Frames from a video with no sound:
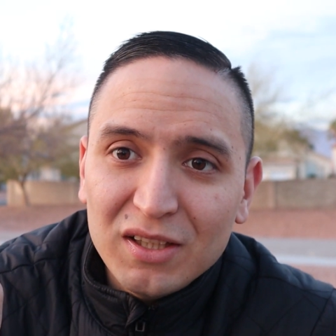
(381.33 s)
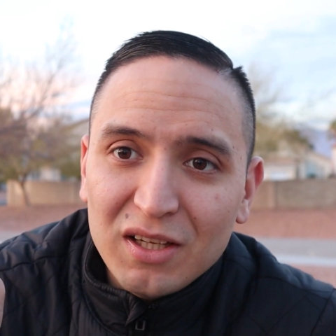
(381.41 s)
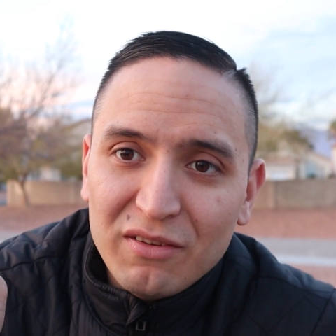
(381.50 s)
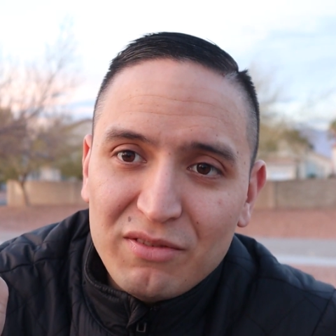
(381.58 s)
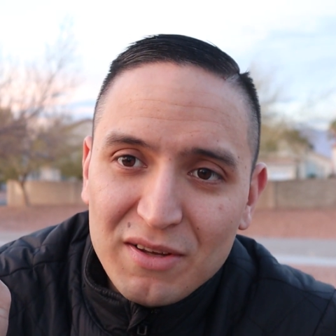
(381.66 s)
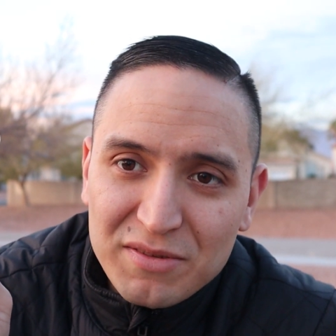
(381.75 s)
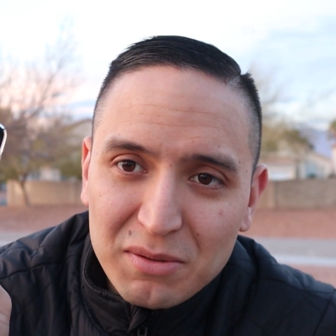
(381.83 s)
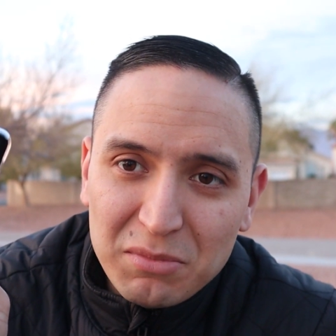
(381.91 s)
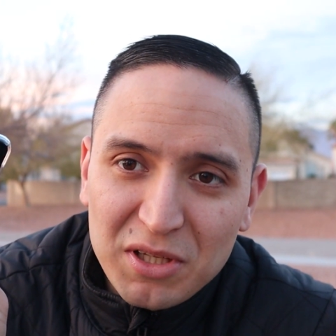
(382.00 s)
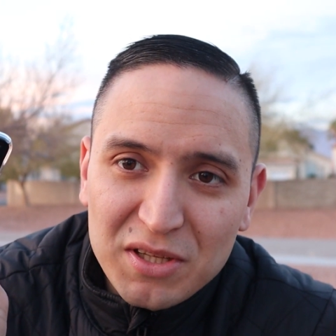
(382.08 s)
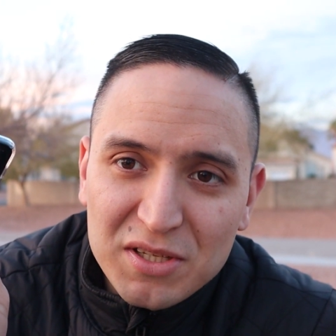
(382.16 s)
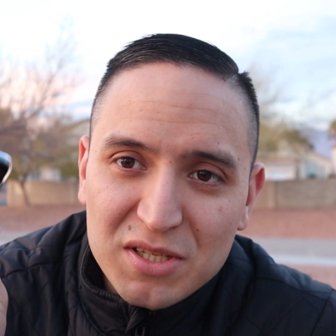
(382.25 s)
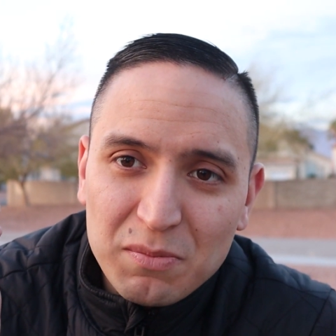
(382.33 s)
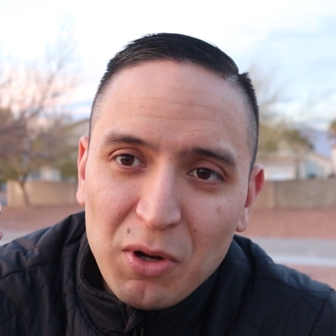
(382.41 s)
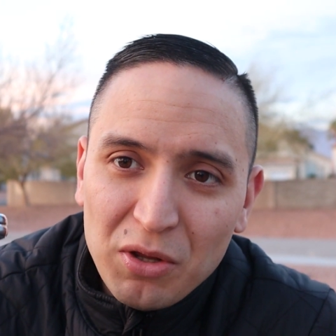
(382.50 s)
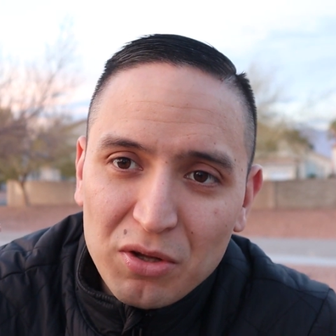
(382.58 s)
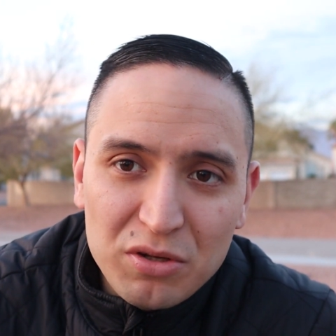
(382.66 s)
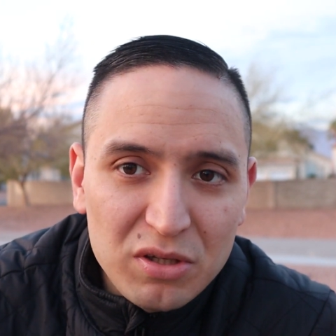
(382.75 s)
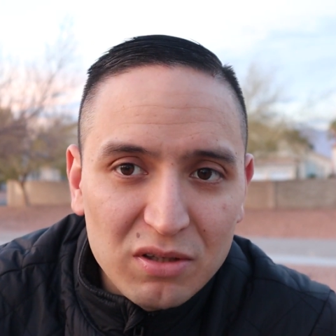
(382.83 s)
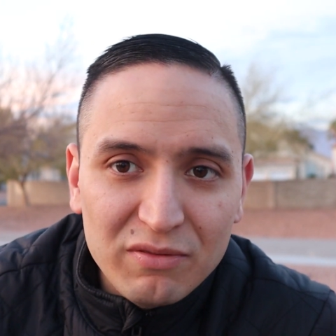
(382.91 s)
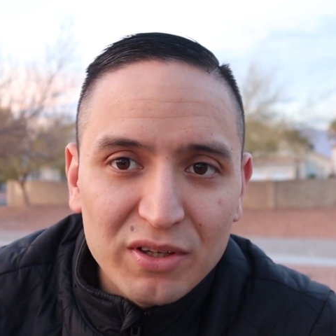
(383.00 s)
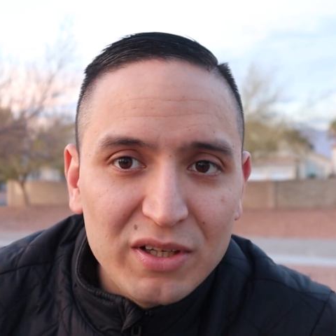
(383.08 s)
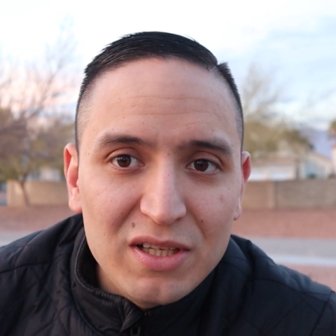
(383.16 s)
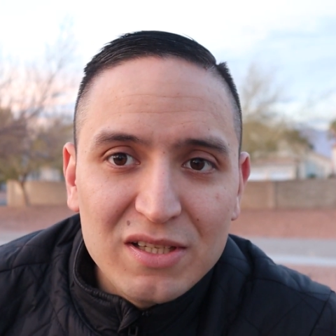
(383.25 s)
If you have something this small though, you could
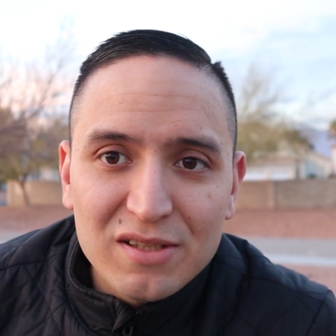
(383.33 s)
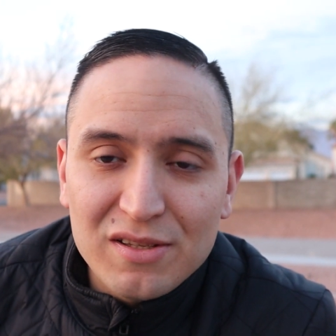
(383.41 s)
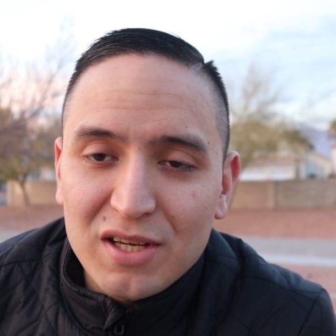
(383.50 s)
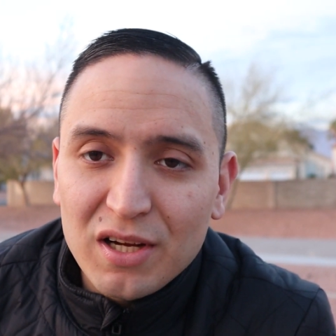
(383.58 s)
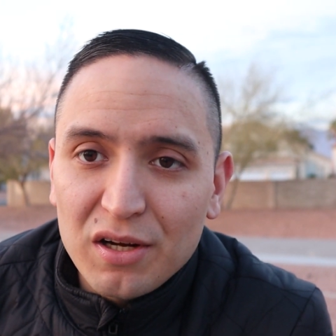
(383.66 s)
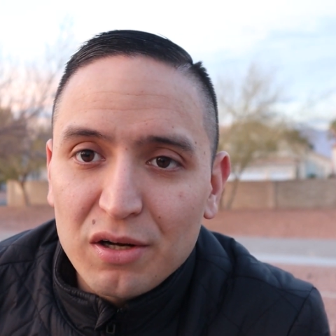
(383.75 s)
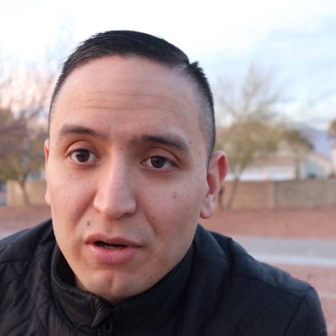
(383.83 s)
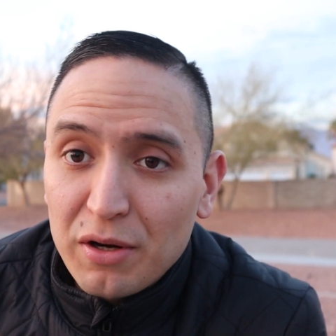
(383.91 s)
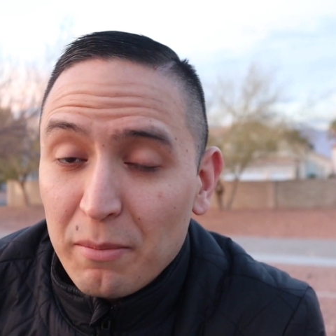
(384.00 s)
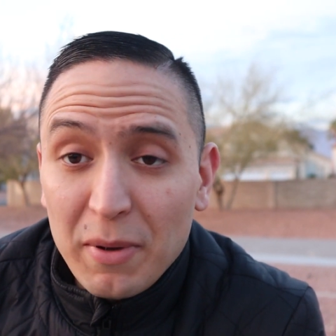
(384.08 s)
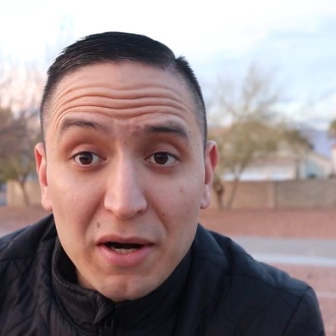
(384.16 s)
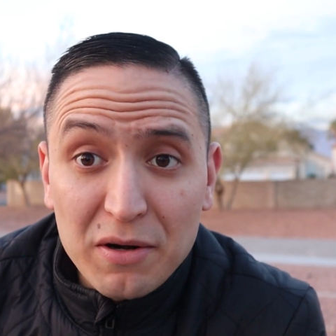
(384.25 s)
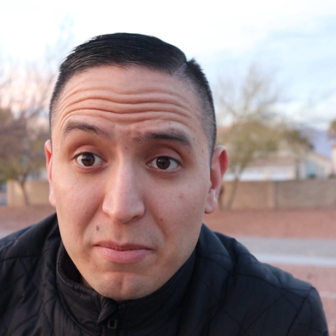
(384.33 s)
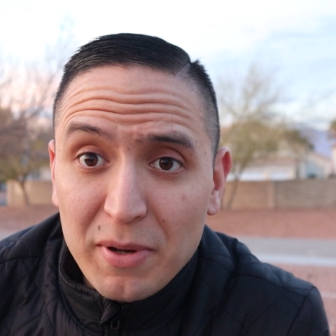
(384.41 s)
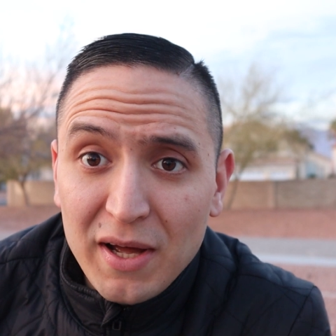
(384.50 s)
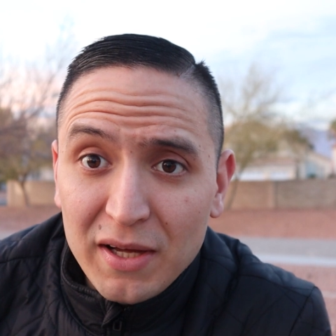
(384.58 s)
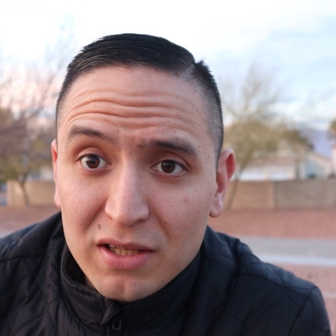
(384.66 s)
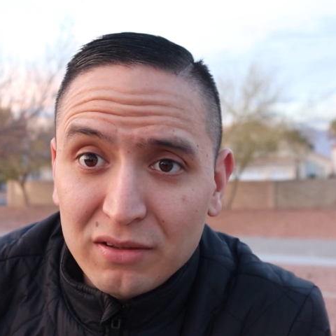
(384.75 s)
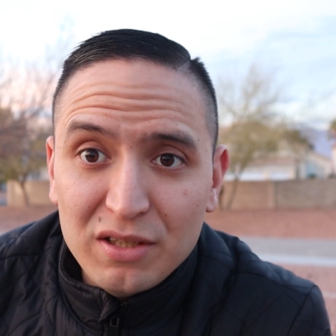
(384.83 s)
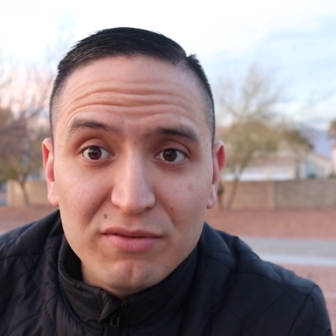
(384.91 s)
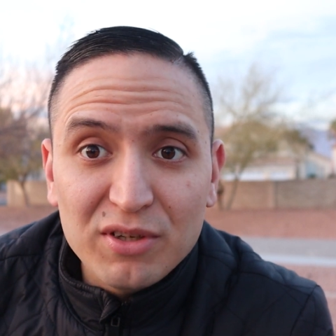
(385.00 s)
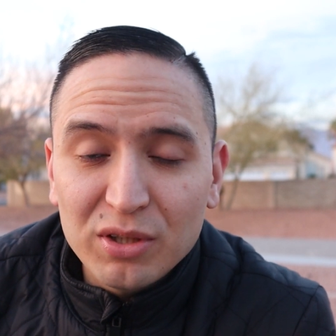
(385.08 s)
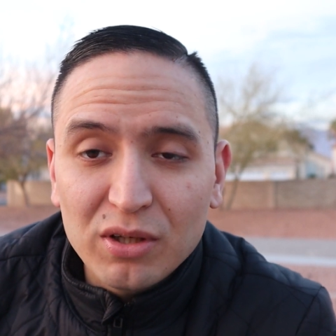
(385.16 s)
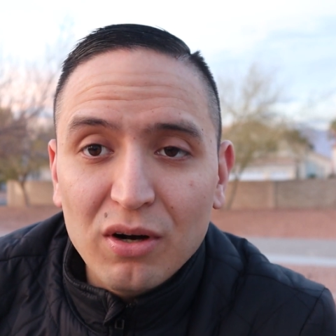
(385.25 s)
very easily carry around a battery pack, leave
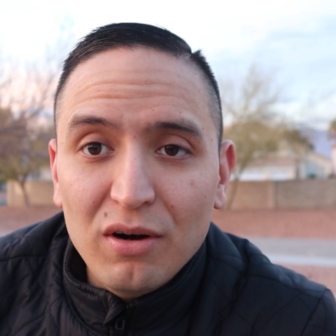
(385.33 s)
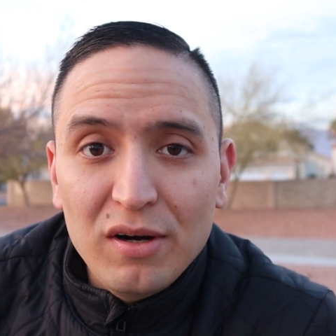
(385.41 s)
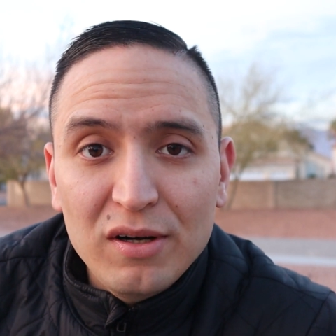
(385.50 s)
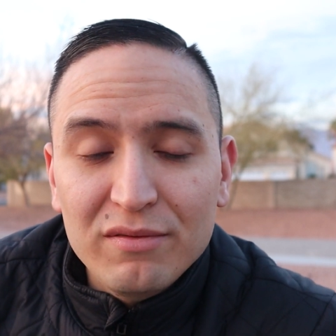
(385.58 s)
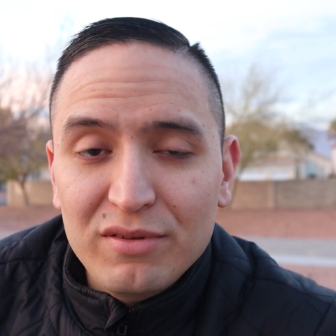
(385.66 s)
it in the car.